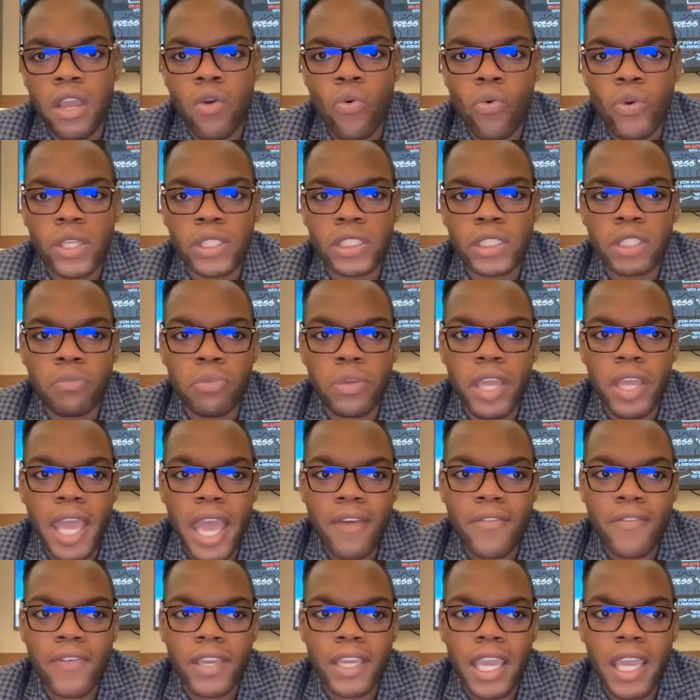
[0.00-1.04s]
we should be
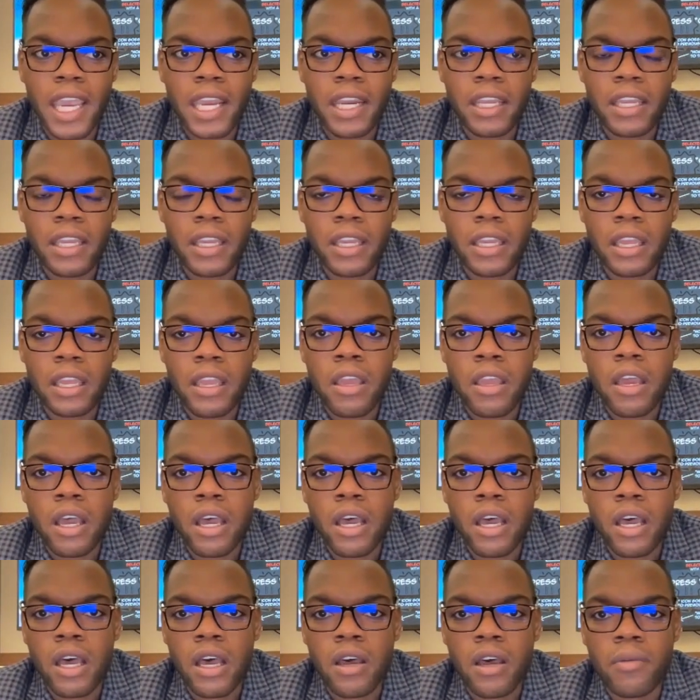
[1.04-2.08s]
advocating
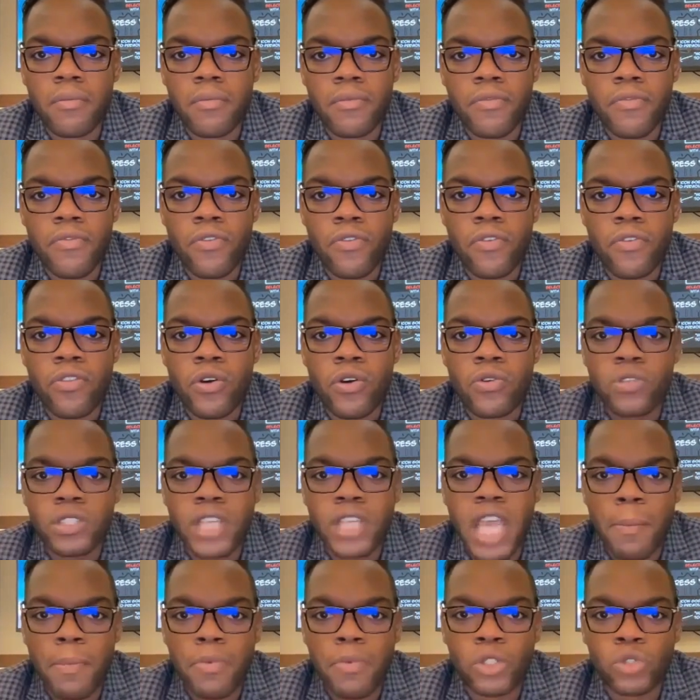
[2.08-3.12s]
for those
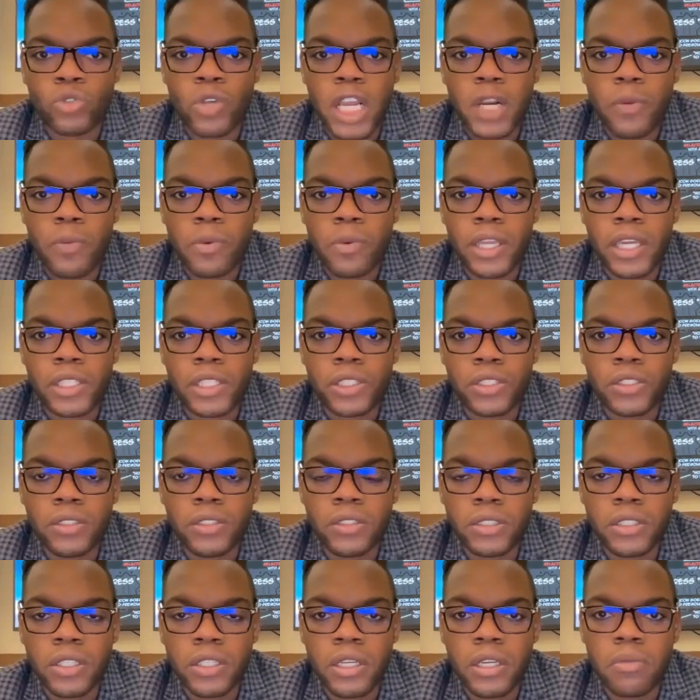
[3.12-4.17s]
type of trade
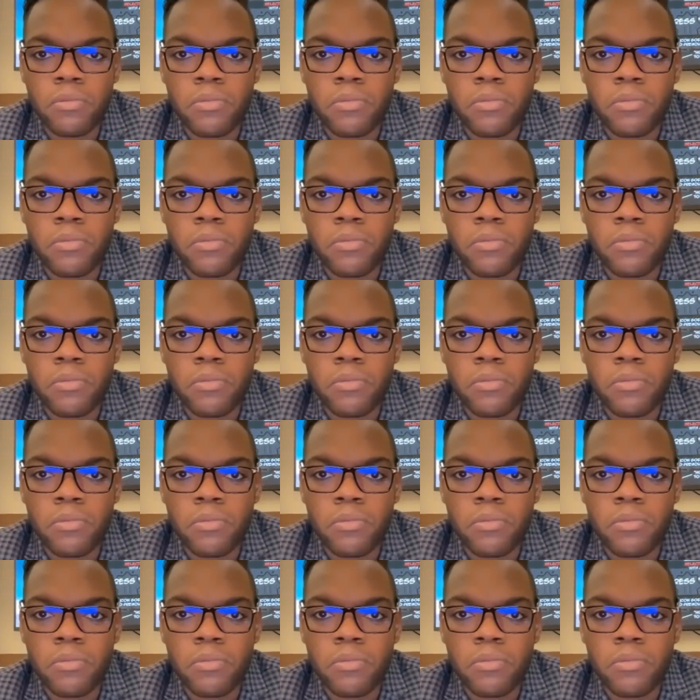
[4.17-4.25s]
relations,